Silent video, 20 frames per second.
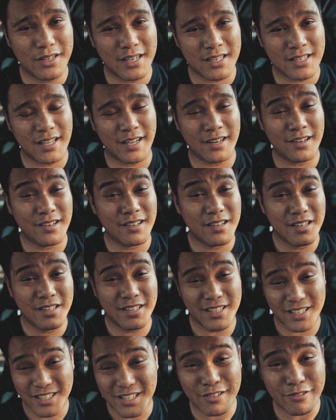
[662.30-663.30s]
you guys later.
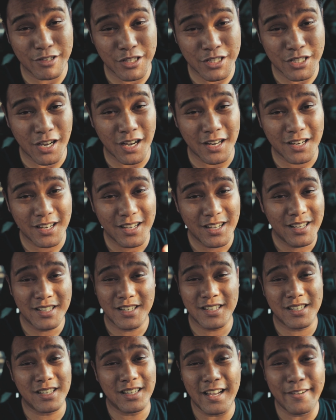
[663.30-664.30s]
This is Chris Sean.
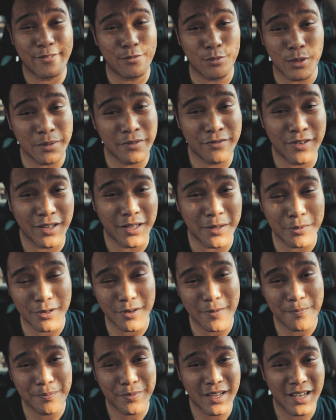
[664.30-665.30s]
This is a Life Web Developer,
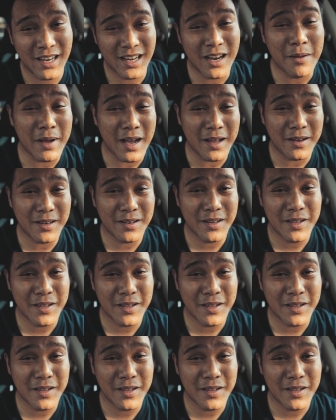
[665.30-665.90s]
and I'm out.